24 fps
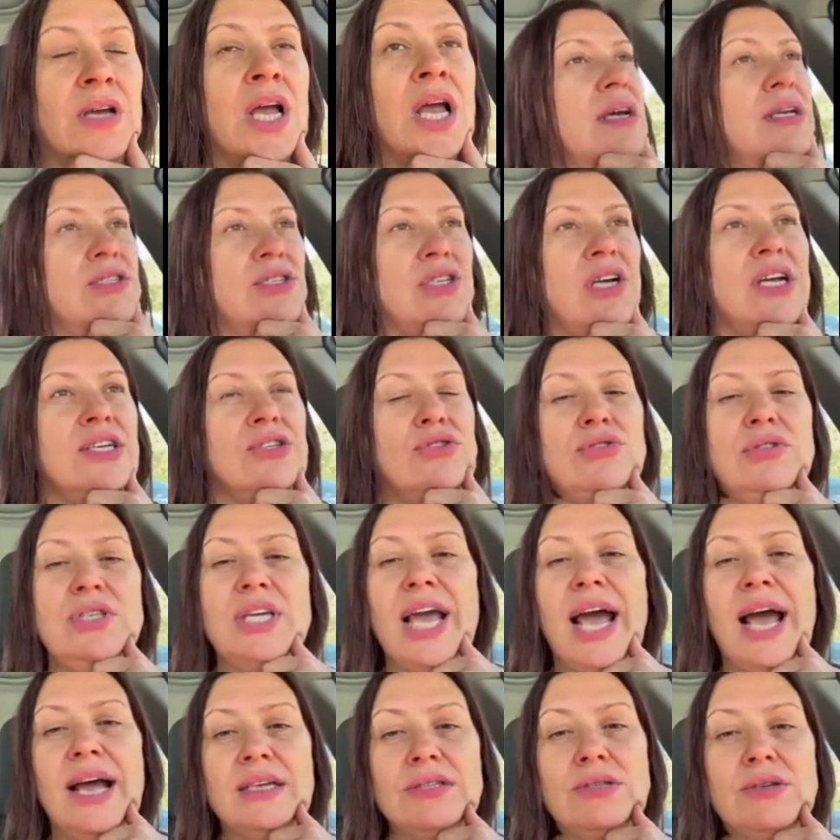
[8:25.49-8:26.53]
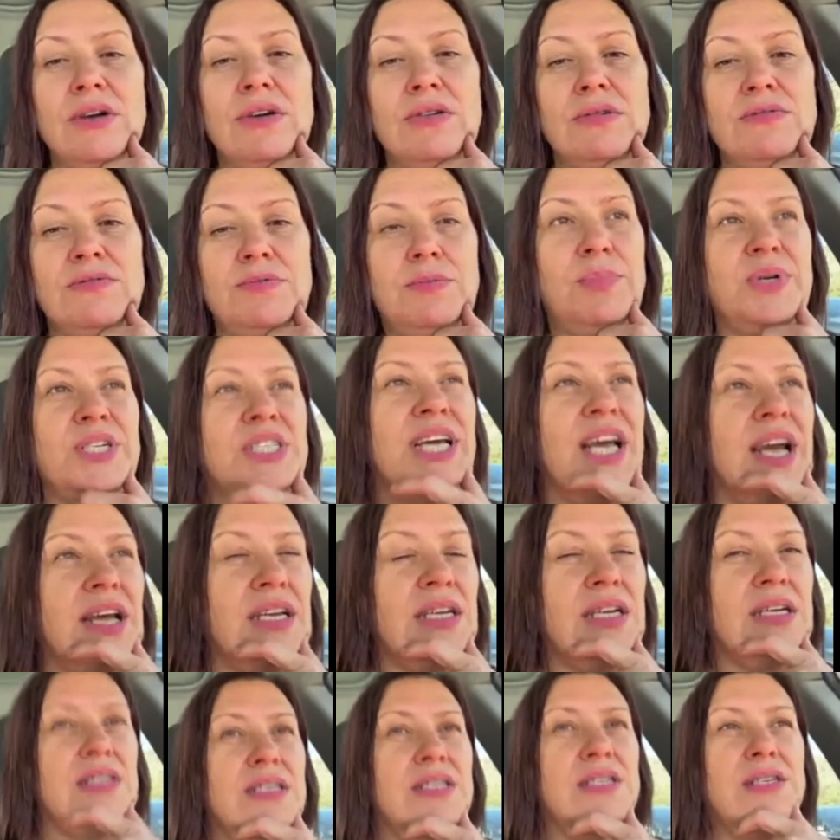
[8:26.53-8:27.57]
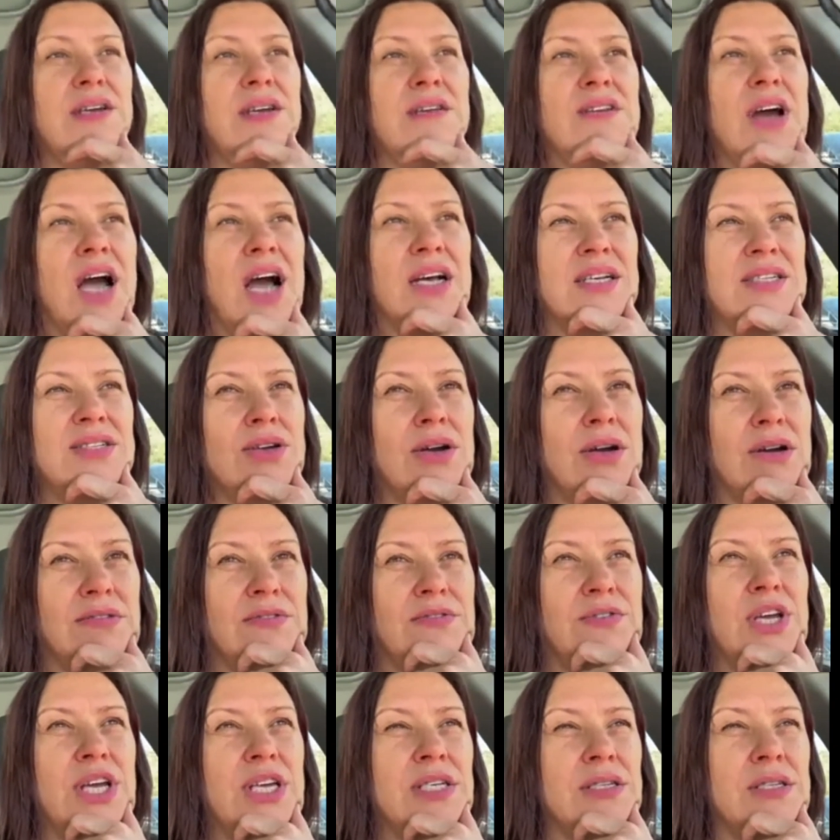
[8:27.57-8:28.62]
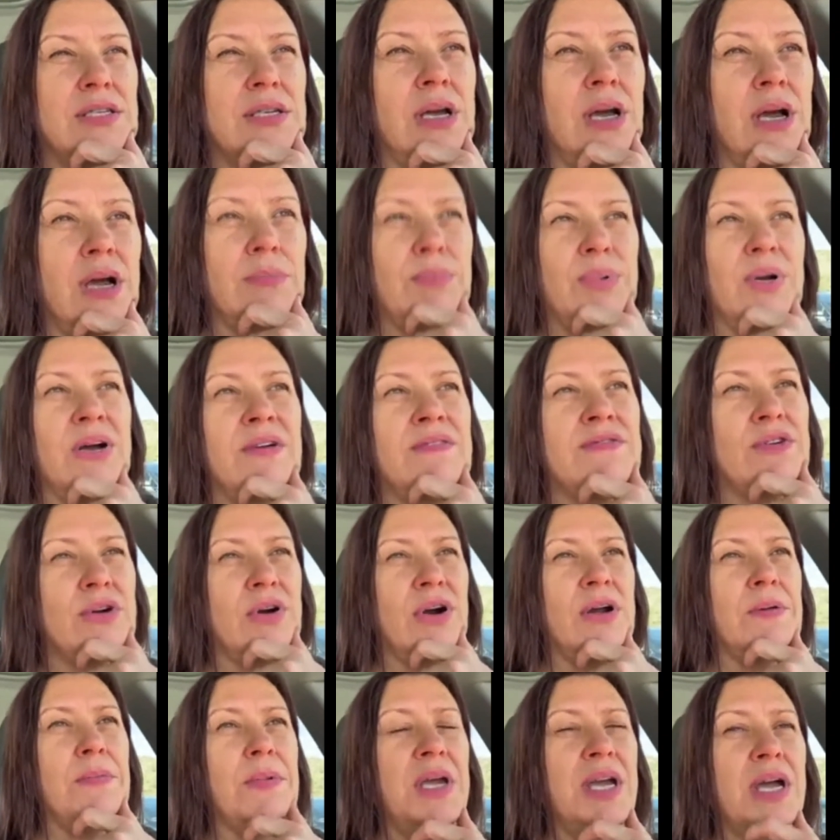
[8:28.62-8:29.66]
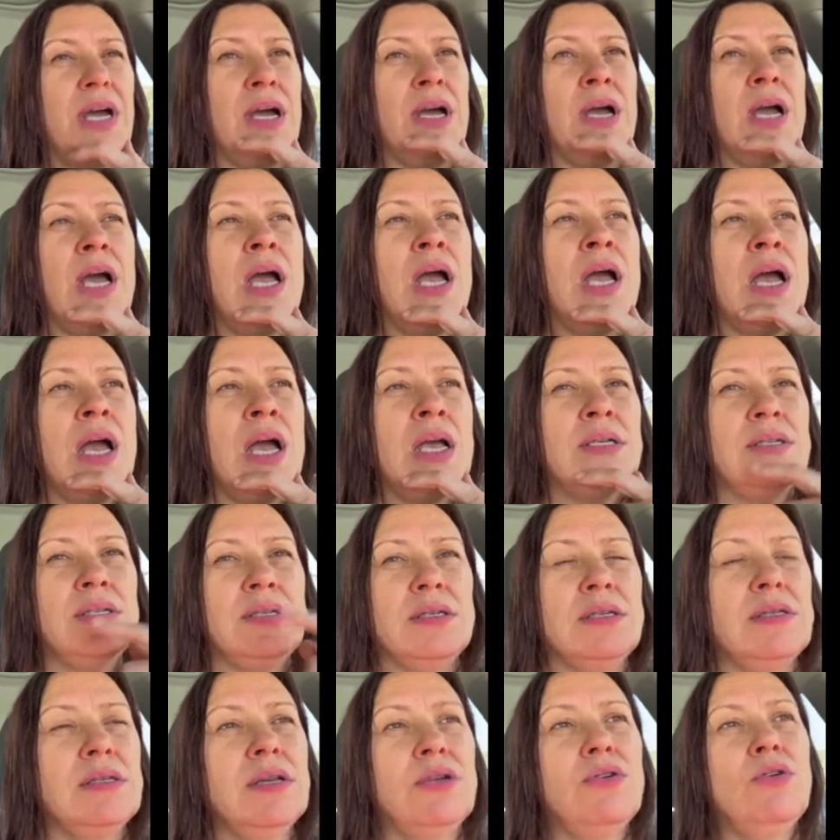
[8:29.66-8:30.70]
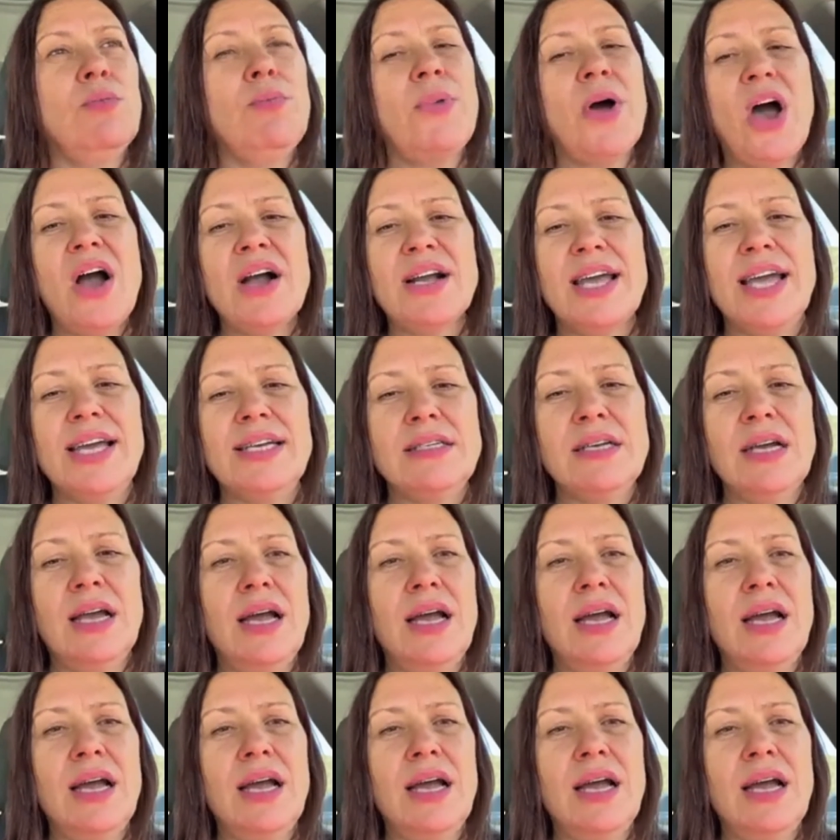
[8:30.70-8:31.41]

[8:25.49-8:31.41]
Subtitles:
He has ties to the Azov Battalion. The Sea of Azov is above Crimea, a little pocket.